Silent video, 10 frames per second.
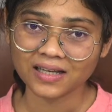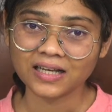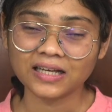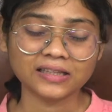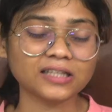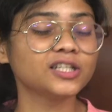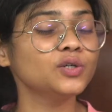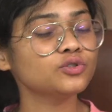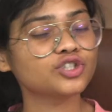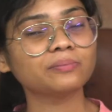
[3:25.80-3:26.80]
The
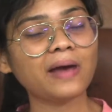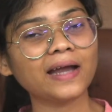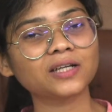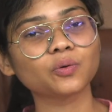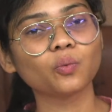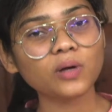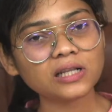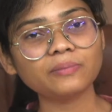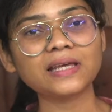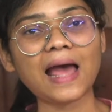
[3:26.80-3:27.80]
new GMAT will
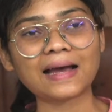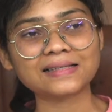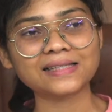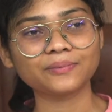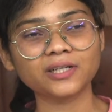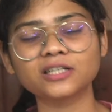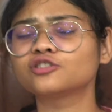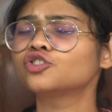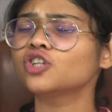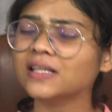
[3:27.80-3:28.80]
be accepted
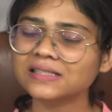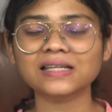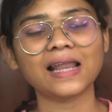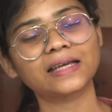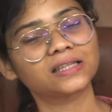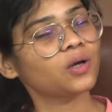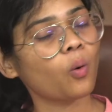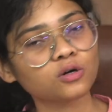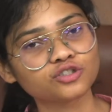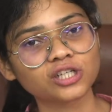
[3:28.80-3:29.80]
just like the
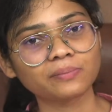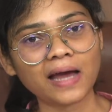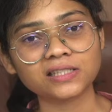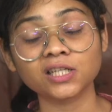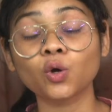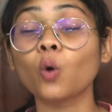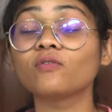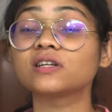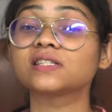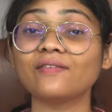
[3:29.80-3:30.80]
old GMAT in over
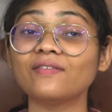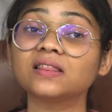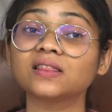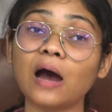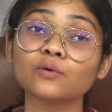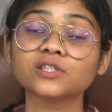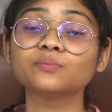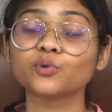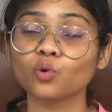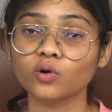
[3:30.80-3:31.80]

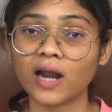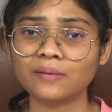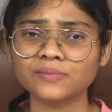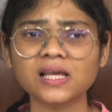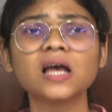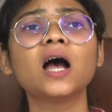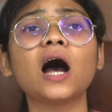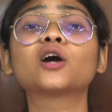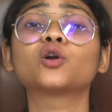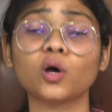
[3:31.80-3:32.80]
7,000 programs
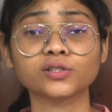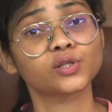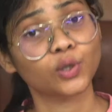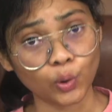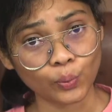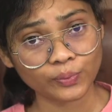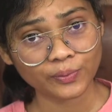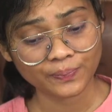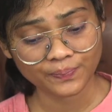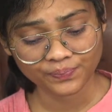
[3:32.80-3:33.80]
across the globe.
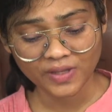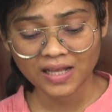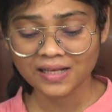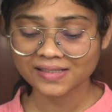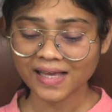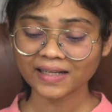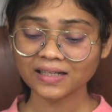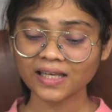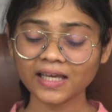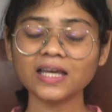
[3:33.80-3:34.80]

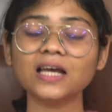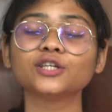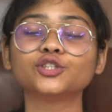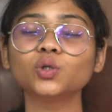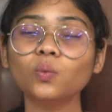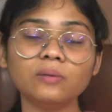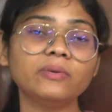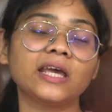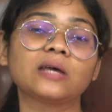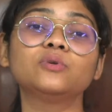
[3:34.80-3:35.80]
Secondly, you will be
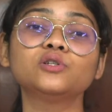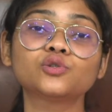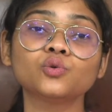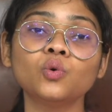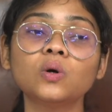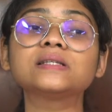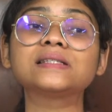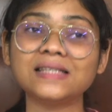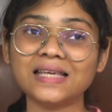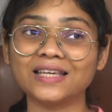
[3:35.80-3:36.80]
able to
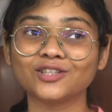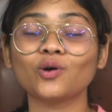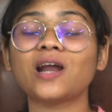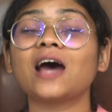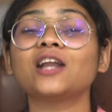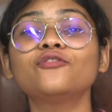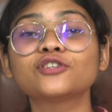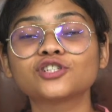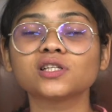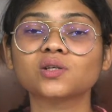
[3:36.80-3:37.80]
see your
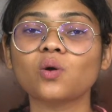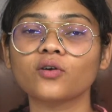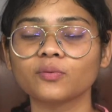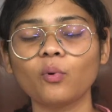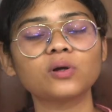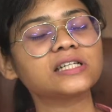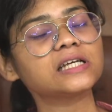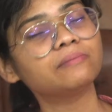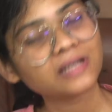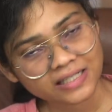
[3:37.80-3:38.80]
unofficial score report
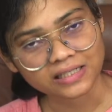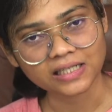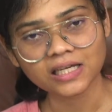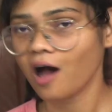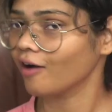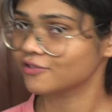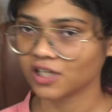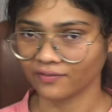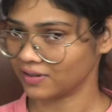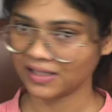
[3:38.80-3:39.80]
immediately after
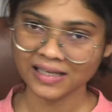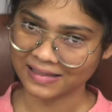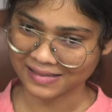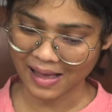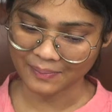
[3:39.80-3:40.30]
giving the exam.